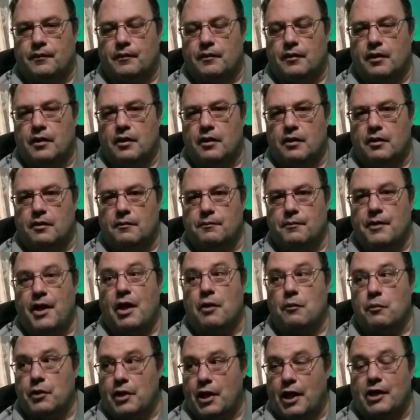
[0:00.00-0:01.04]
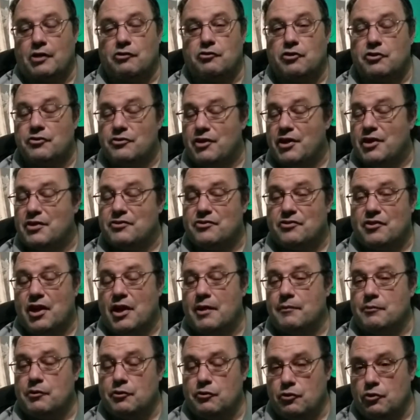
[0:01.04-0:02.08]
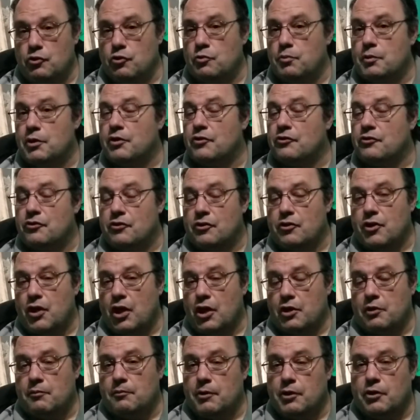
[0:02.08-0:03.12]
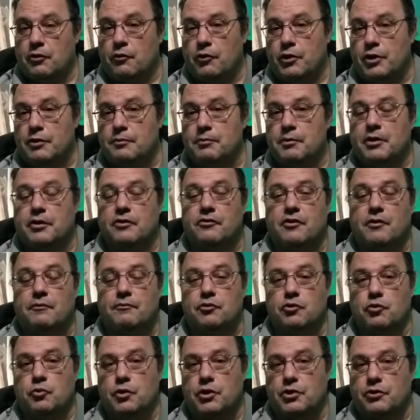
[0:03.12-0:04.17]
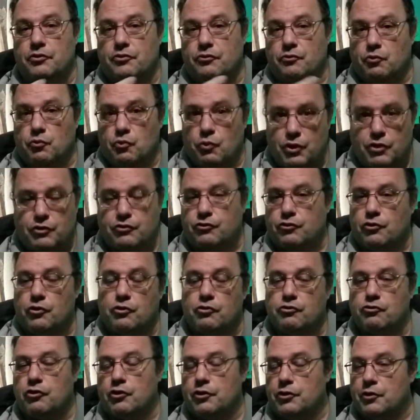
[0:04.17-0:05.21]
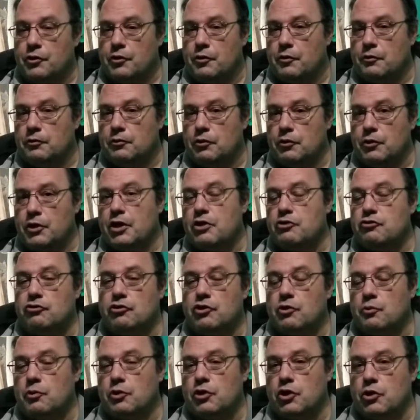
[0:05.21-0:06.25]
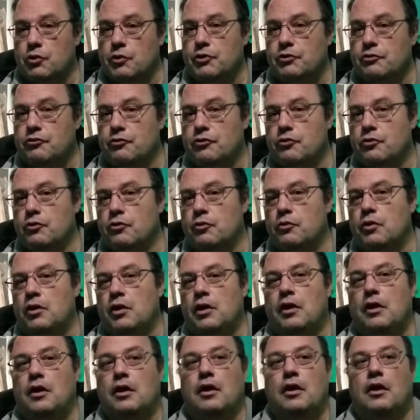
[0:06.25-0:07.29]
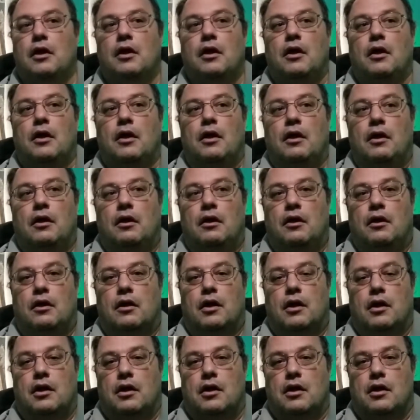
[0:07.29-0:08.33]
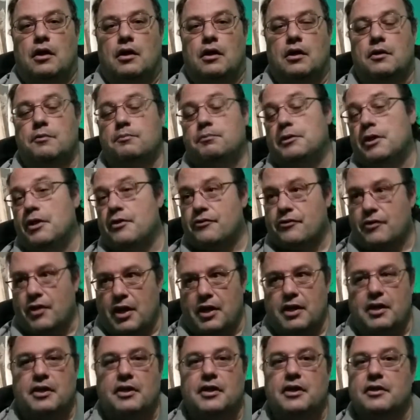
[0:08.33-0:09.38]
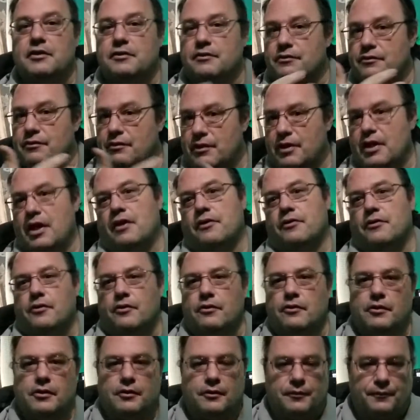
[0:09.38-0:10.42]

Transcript: Uh, that one actually takes time to do because of the documentary, because I'm doing research on the location that we're going to, uh, plus editing it together.